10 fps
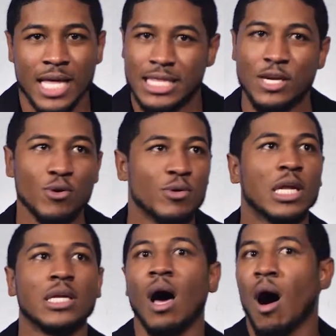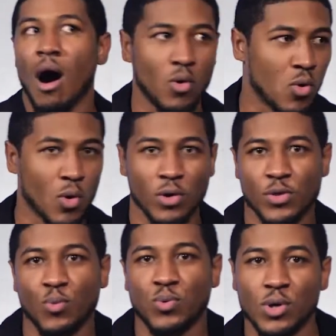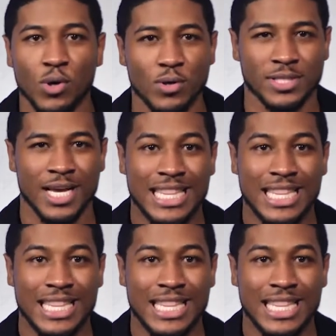They knew the law or the rules